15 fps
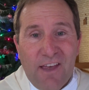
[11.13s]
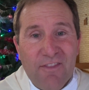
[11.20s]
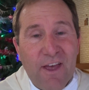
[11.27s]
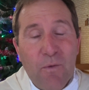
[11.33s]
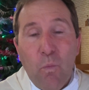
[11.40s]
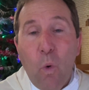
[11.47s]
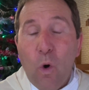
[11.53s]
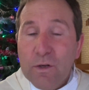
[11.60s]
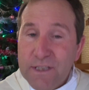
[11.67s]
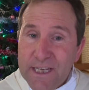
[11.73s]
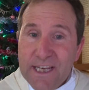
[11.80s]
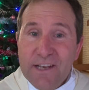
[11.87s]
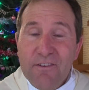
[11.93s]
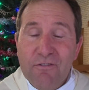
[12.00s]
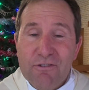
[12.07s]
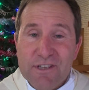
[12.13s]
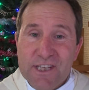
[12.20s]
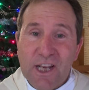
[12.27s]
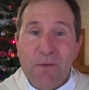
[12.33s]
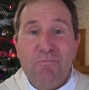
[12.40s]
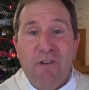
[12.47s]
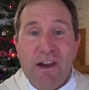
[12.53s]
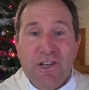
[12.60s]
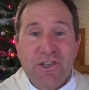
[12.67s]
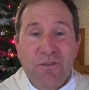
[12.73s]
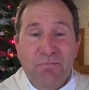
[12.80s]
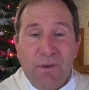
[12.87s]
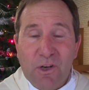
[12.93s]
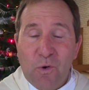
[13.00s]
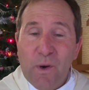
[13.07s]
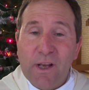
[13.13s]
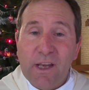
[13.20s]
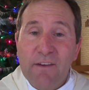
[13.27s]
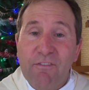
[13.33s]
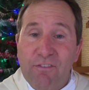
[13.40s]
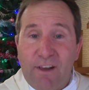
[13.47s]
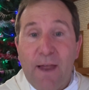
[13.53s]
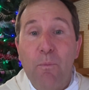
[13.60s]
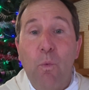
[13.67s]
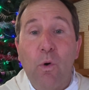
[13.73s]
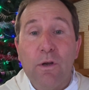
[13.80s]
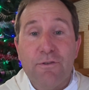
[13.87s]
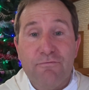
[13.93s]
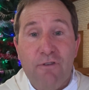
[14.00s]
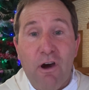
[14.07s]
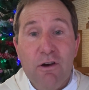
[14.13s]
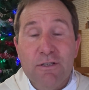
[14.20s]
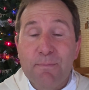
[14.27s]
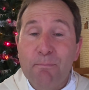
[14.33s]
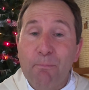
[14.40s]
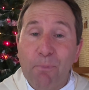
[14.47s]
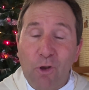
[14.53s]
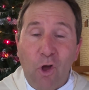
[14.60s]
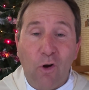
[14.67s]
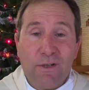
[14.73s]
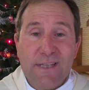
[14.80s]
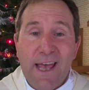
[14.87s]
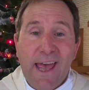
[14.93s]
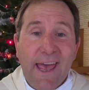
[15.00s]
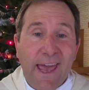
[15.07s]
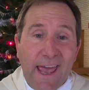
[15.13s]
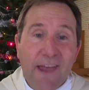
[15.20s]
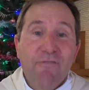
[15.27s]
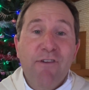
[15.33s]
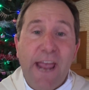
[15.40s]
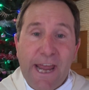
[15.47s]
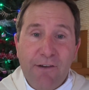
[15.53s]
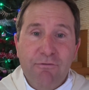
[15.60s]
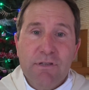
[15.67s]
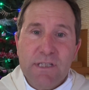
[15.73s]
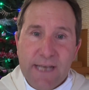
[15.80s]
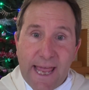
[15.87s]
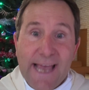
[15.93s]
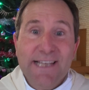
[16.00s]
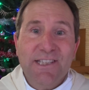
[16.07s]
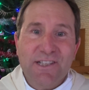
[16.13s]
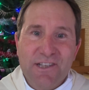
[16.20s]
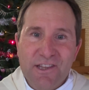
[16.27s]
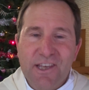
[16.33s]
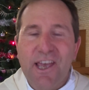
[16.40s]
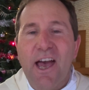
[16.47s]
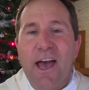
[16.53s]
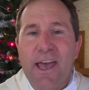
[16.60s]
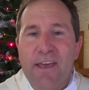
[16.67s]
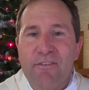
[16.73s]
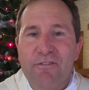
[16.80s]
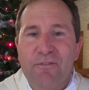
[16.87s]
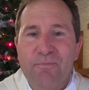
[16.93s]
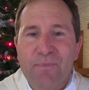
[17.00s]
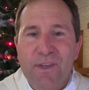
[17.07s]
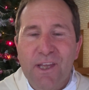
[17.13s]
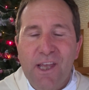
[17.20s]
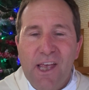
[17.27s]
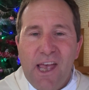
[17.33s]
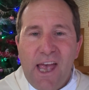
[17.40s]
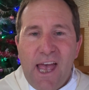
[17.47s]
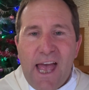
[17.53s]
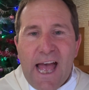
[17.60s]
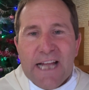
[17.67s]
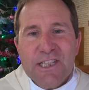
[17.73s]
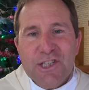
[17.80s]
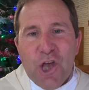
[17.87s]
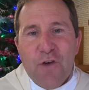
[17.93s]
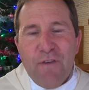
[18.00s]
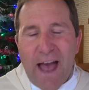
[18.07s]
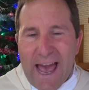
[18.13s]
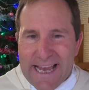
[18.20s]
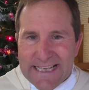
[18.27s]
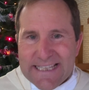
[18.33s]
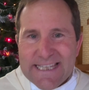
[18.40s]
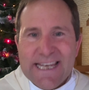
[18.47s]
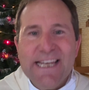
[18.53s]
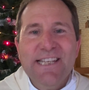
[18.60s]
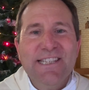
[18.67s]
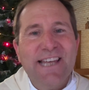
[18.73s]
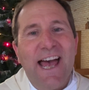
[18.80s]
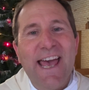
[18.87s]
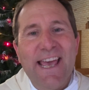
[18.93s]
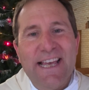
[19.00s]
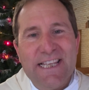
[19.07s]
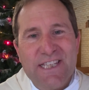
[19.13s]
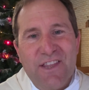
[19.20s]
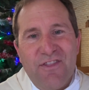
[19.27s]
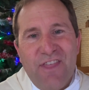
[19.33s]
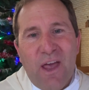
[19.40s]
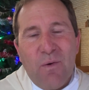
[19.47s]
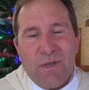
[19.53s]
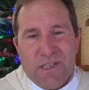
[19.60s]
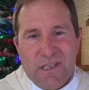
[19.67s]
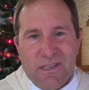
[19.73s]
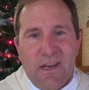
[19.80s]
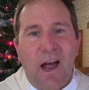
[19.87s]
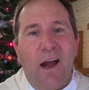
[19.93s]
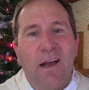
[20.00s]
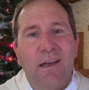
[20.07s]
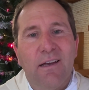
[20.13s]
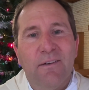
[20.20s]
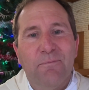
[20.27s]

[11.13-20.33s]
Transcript: They'd walked in for a celebration, but quickly floodwaters rose and blocked every entrance and exit to the cave. And so for 18 days, they were stuck.